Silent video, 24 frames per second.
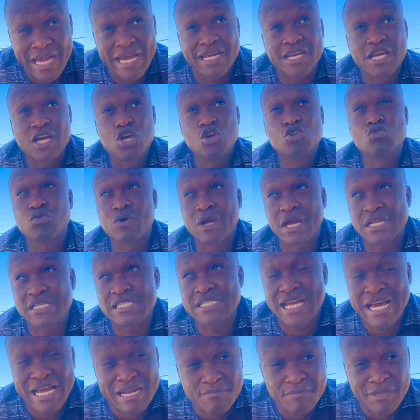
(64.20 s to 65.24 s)
And you can
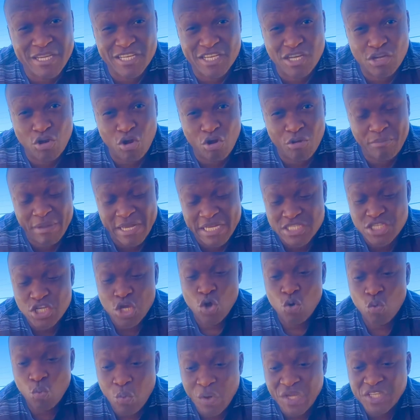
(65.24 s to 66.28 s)
tell me in the comments,
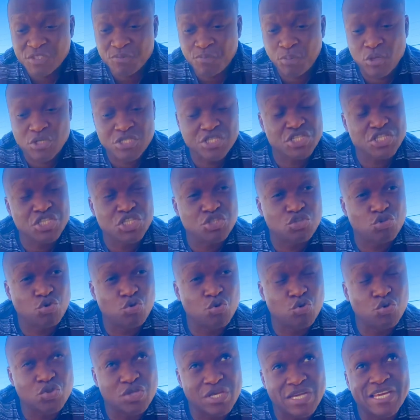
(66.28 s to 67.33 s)
which position do
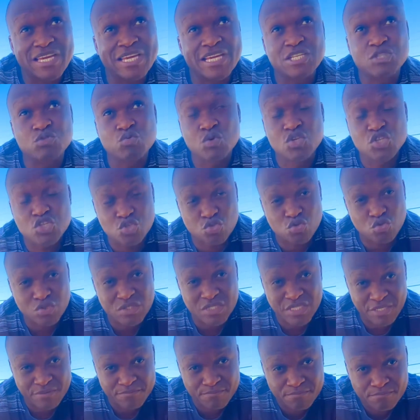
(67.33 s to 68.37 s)
you think it will
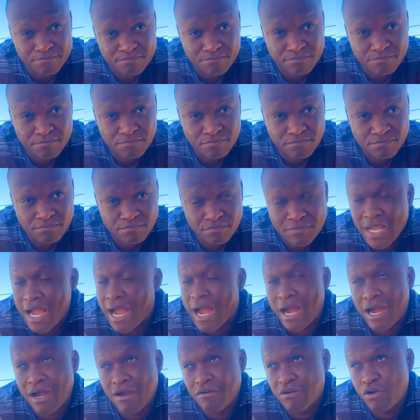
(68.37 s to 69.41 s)
suit him?
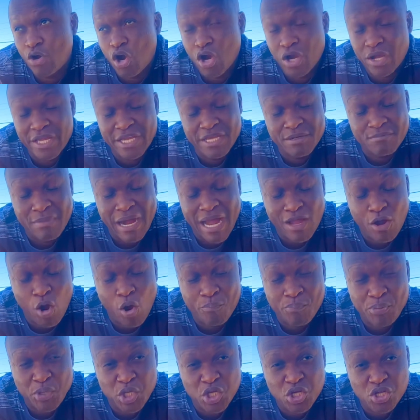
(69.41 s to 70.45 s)
In my
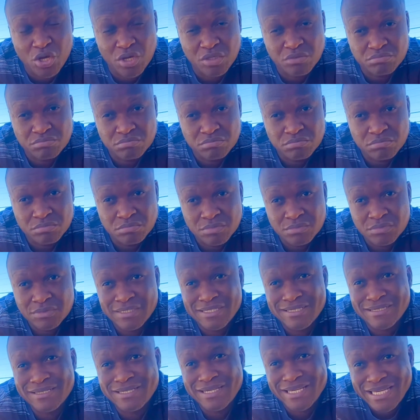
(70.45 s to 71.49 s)
opinion,
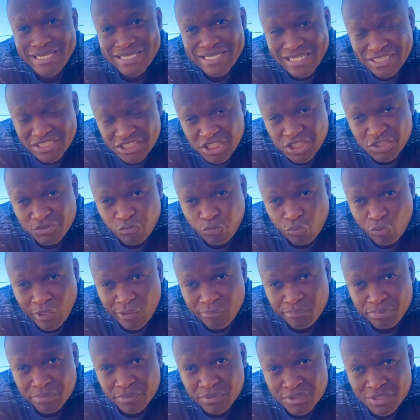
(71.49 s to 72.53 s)
either chief
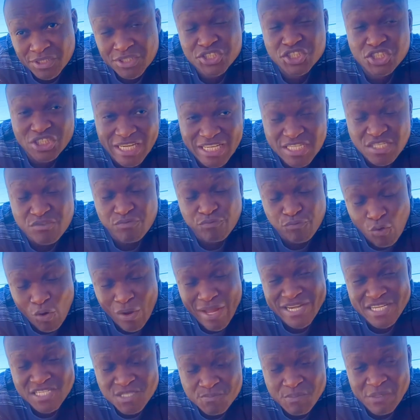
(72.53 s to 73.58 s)
whip, just
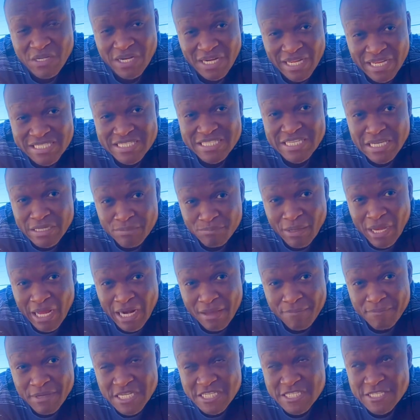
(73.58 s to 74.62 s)
for experience in
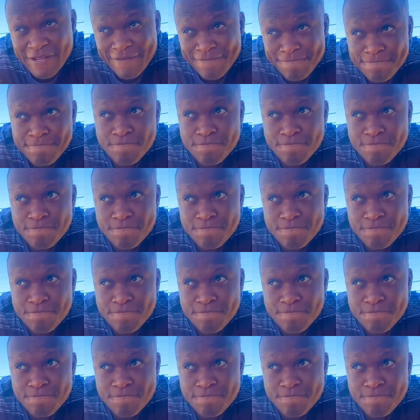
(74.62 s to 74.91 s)
parliament,